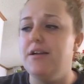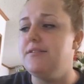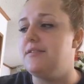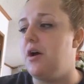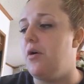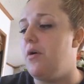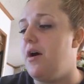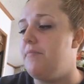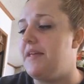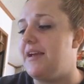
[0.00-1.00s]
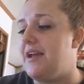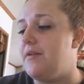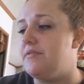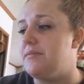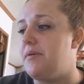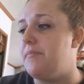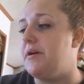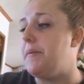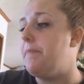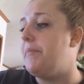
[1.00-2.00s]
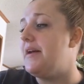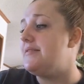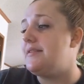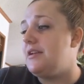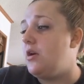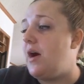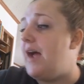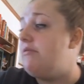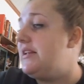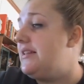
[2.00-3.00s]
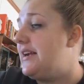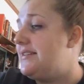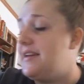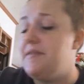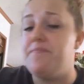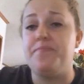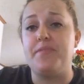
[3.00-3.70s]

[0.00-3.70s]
So that kind of was a bummer, but you know, I really liked it.